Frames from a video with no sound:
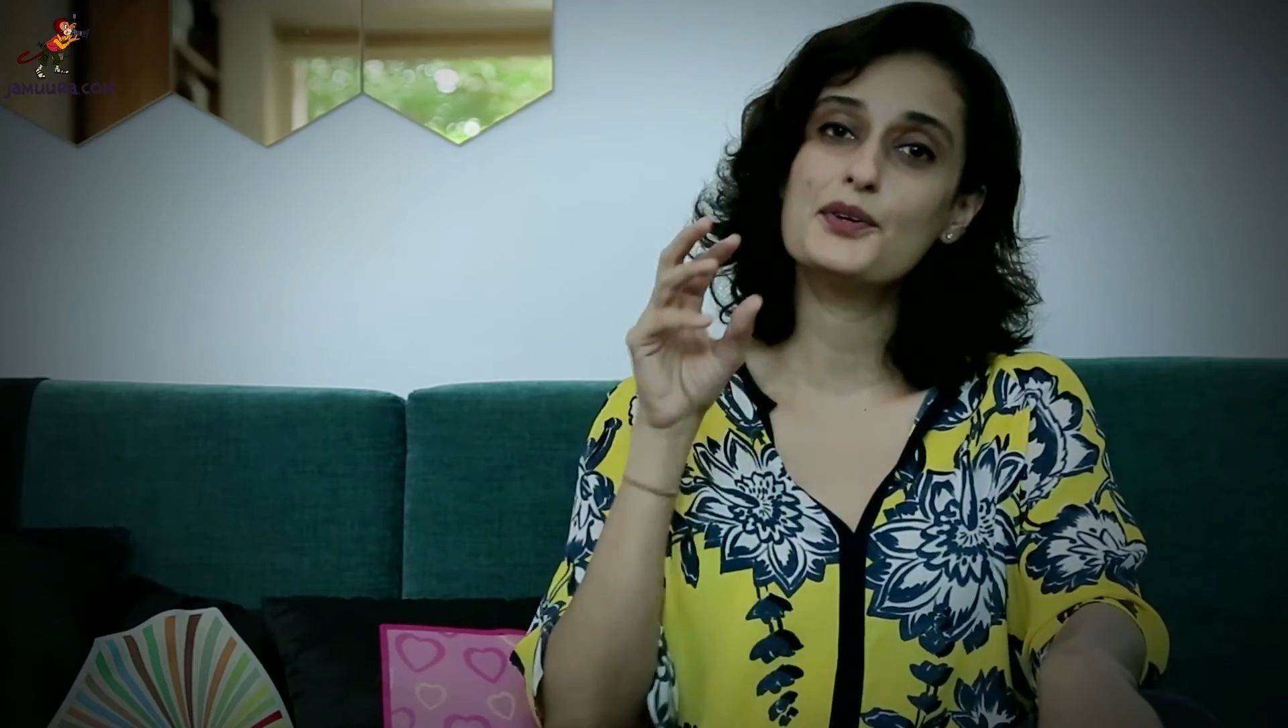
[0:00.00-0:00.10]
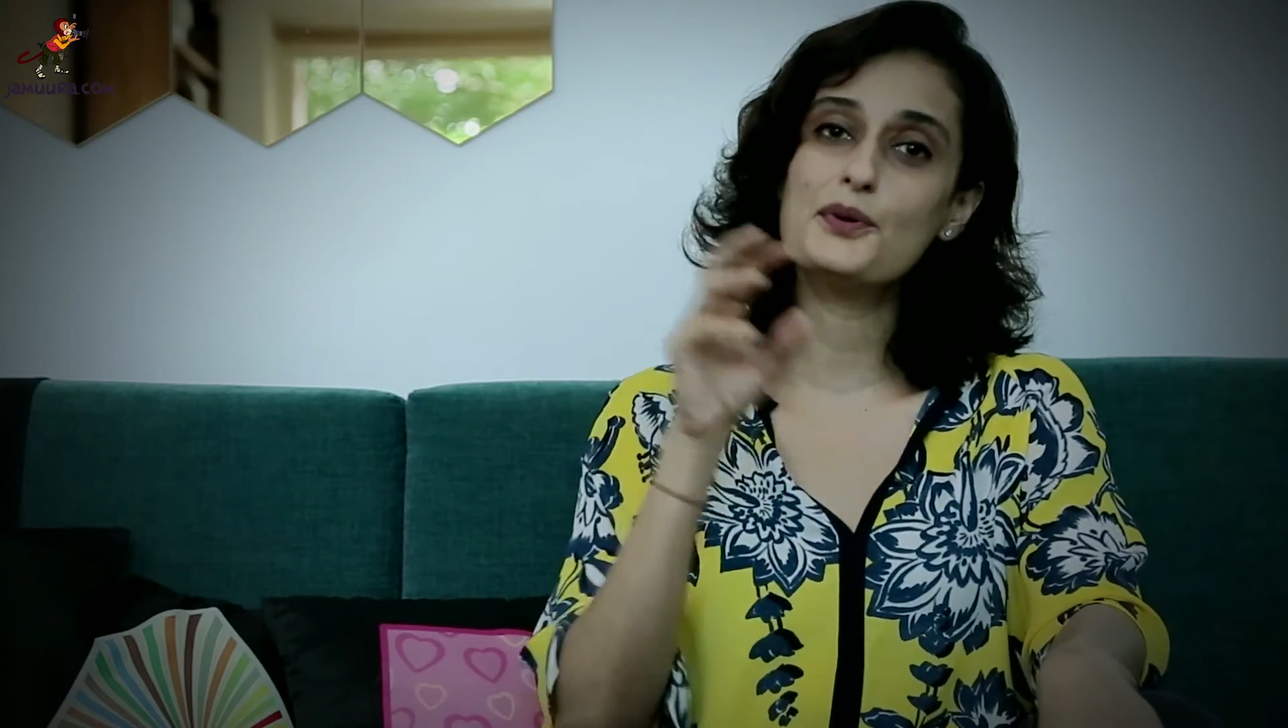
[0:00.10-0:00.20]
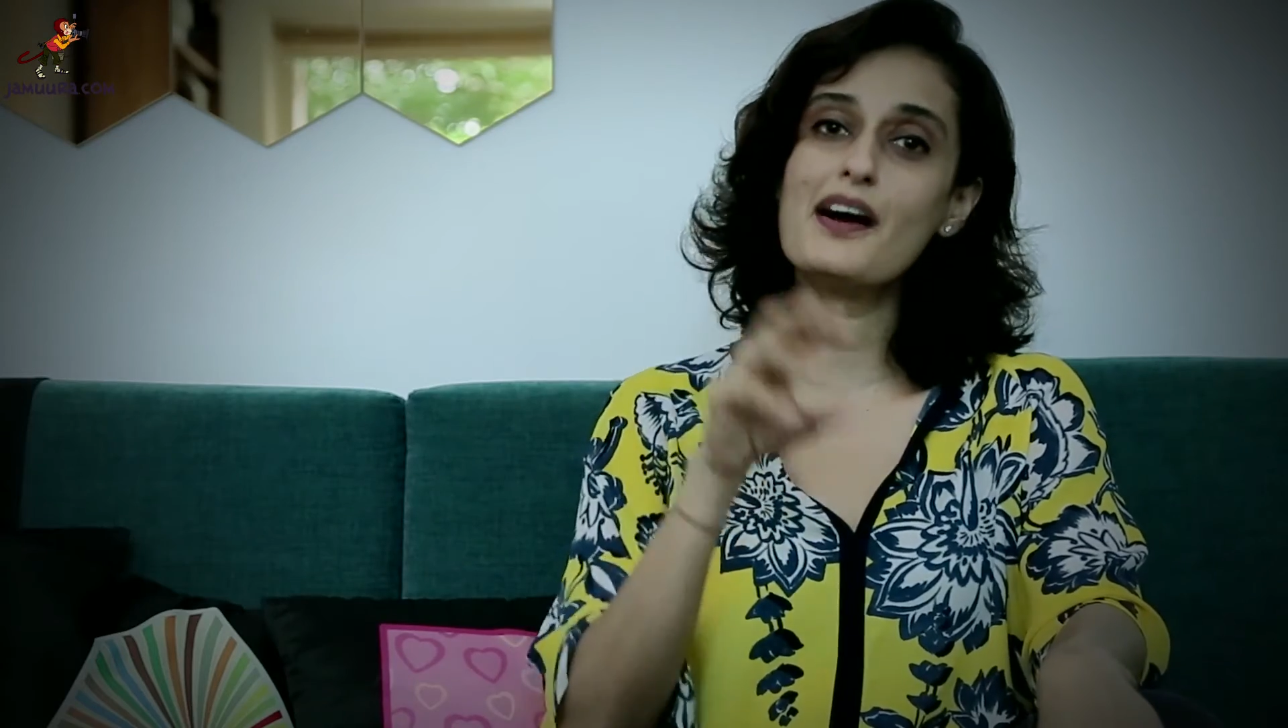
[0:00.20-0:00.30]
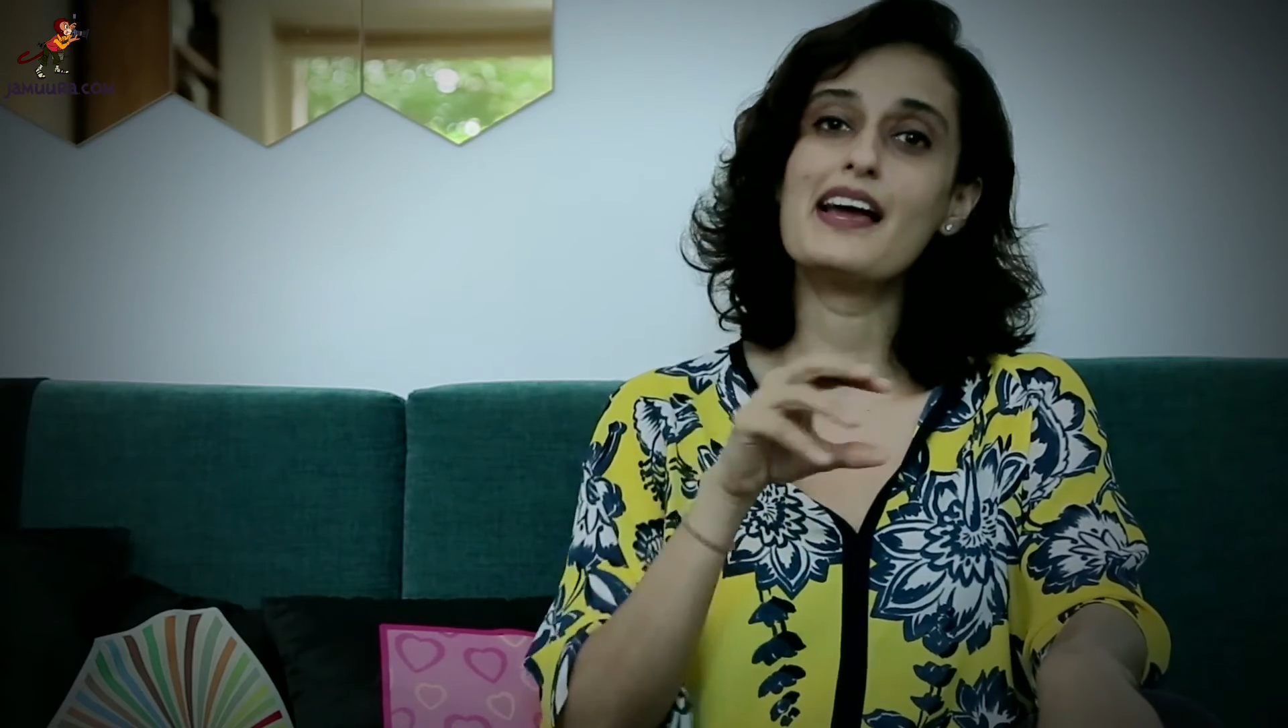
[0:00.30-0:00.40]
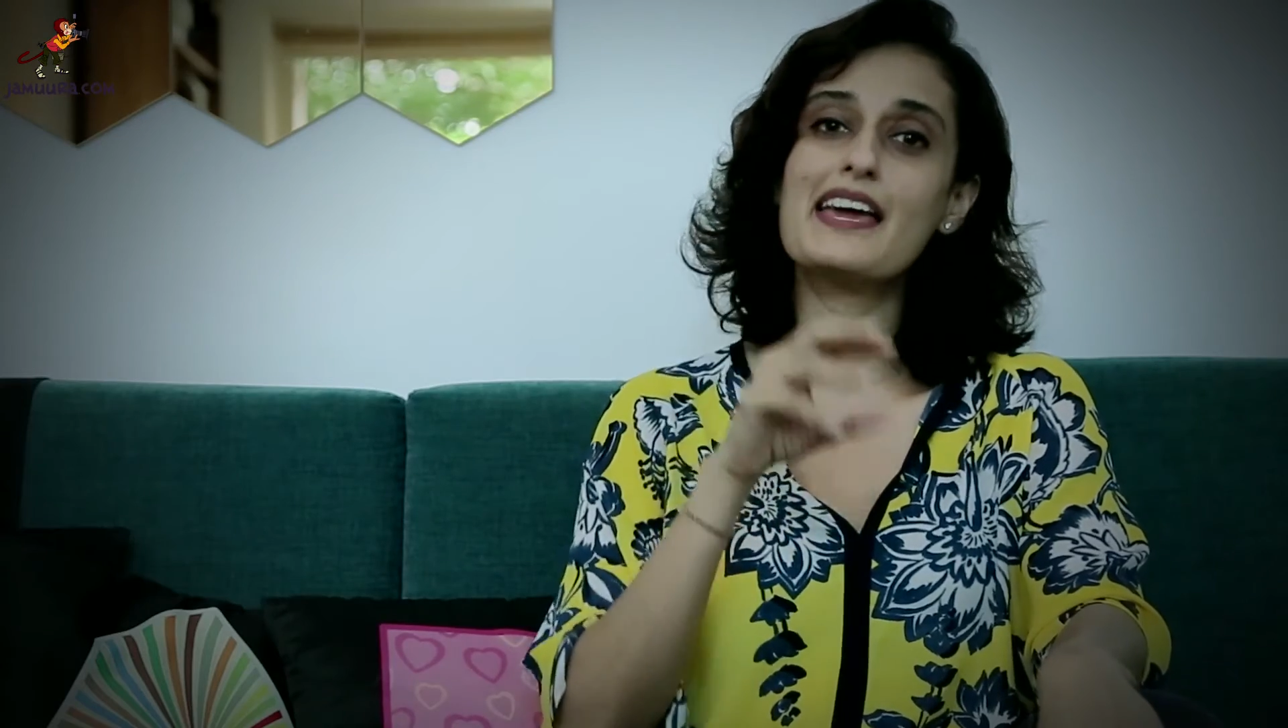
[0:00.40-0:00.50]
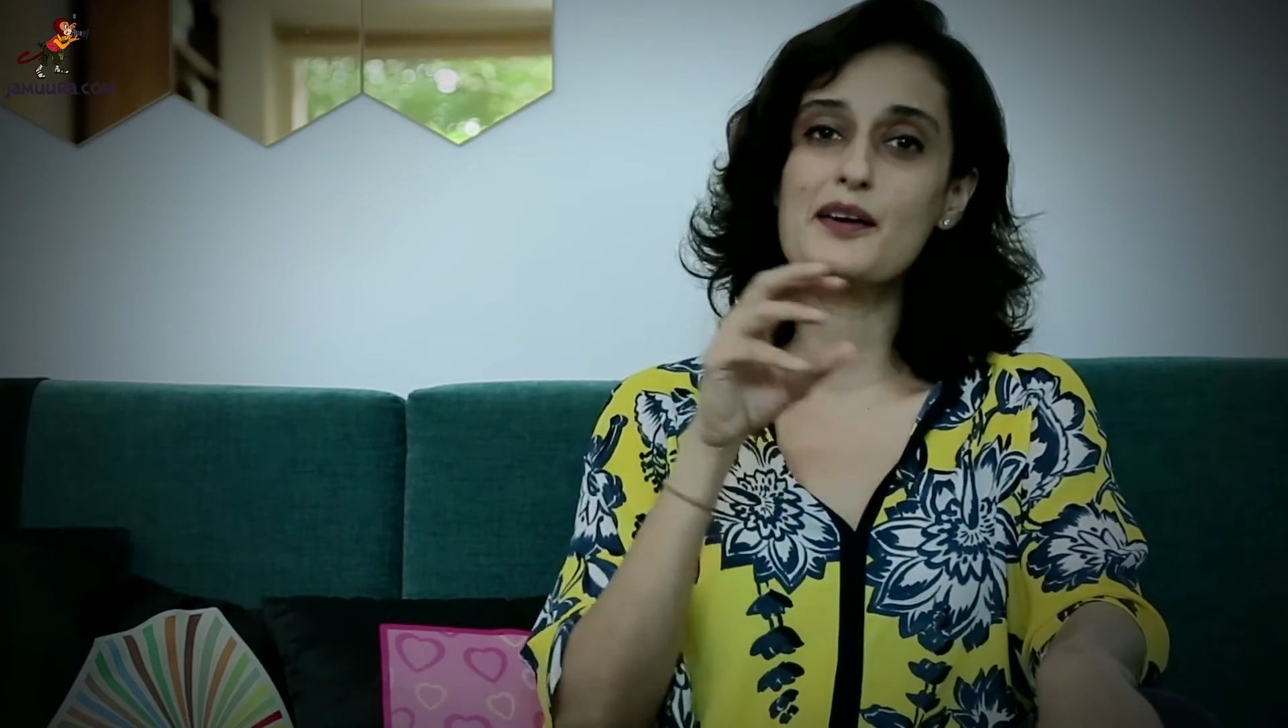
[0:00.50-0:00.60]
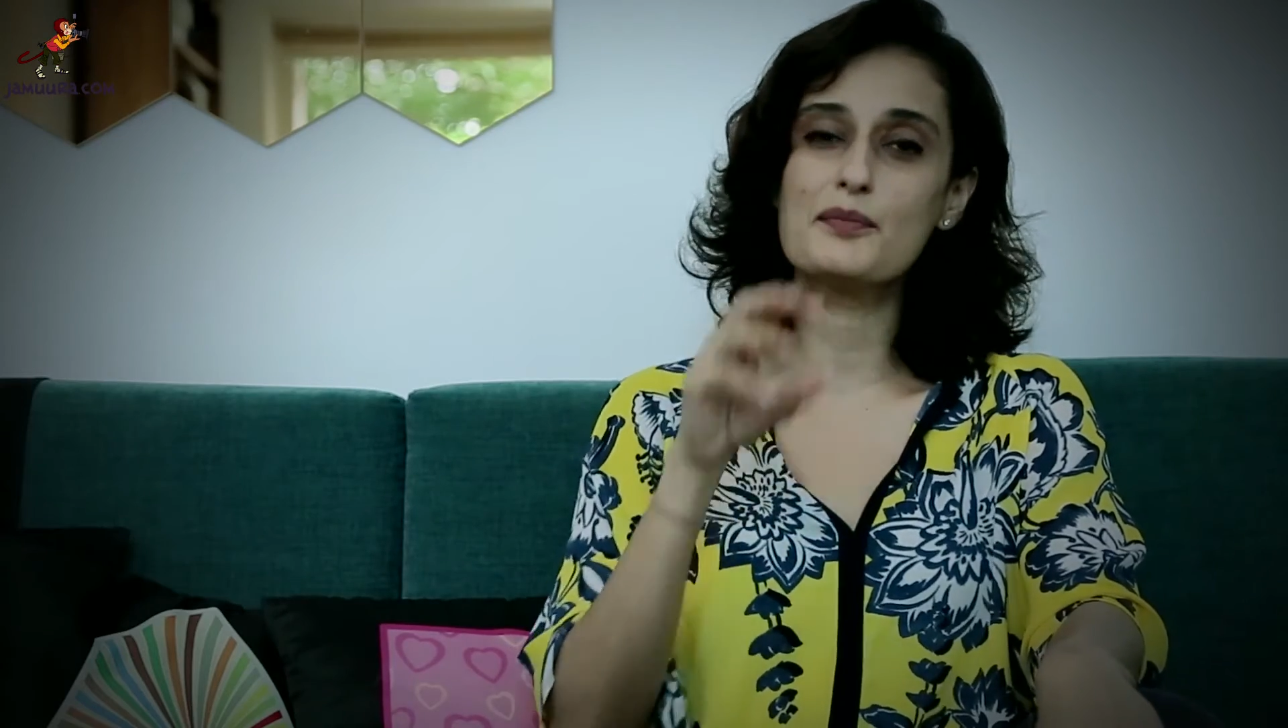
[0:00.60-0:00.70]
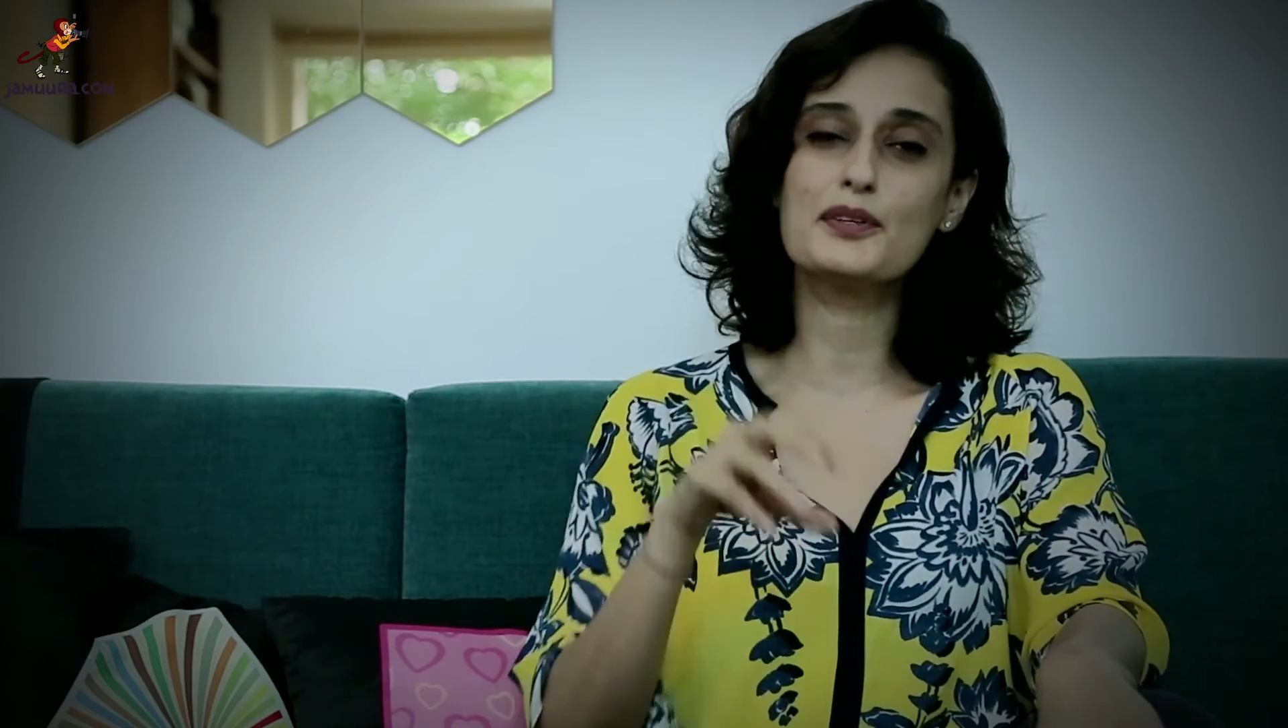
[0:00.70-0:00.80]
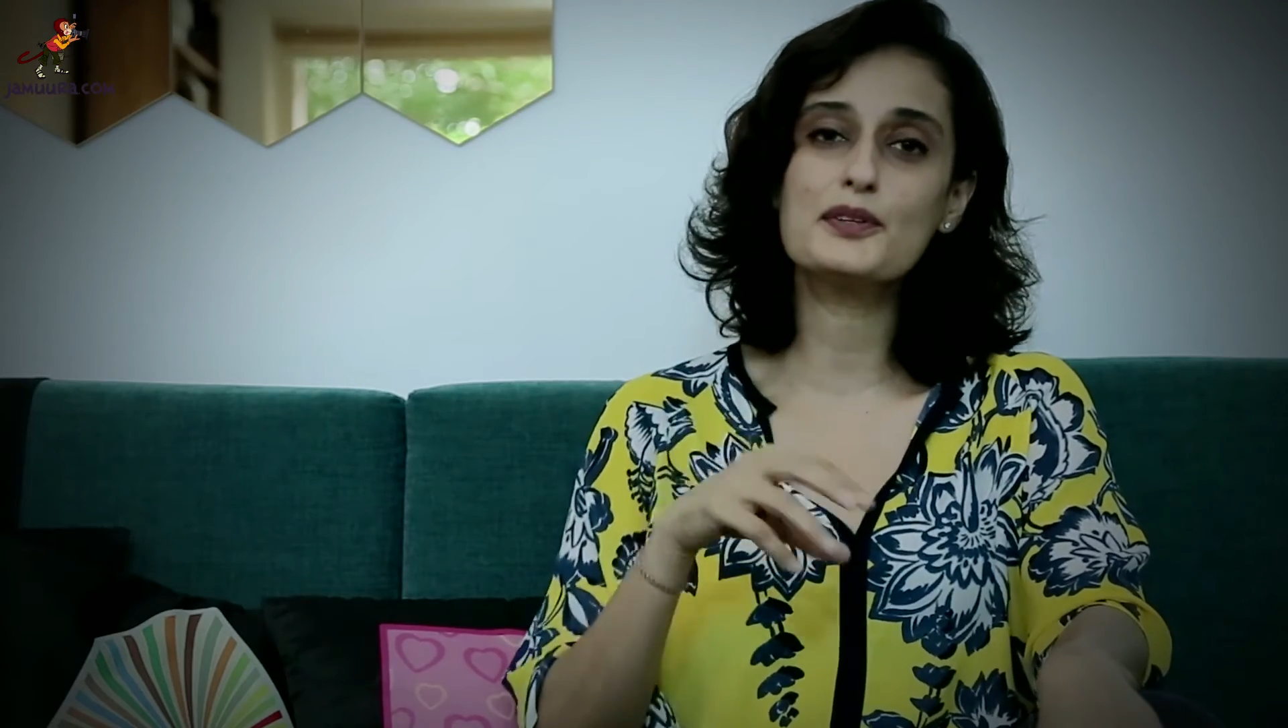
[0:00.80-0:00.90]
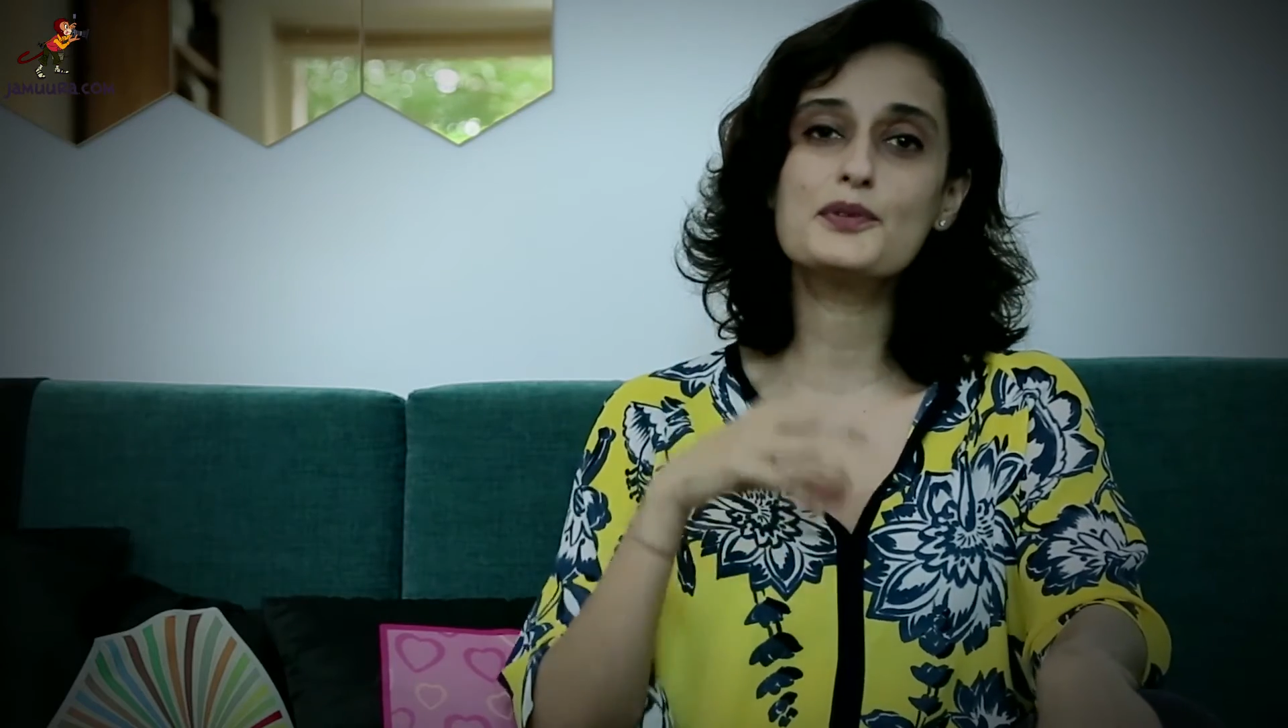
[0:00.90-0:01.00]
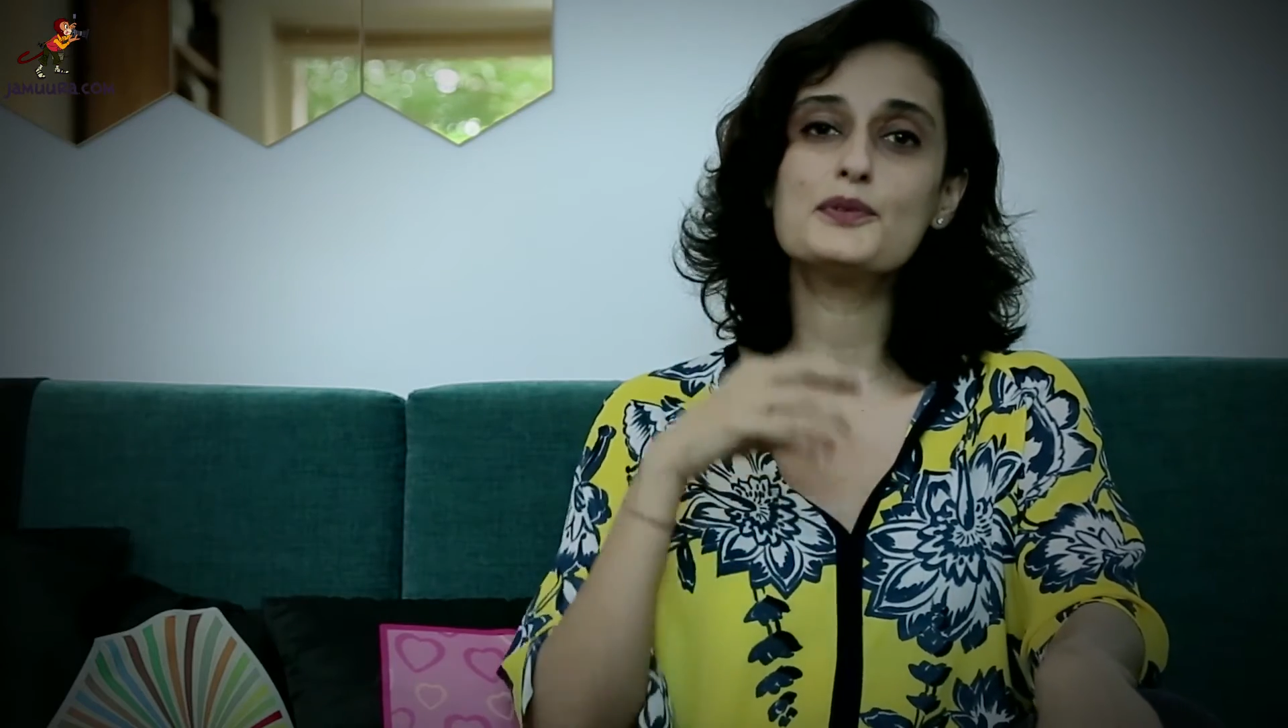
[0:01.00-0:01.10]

you are able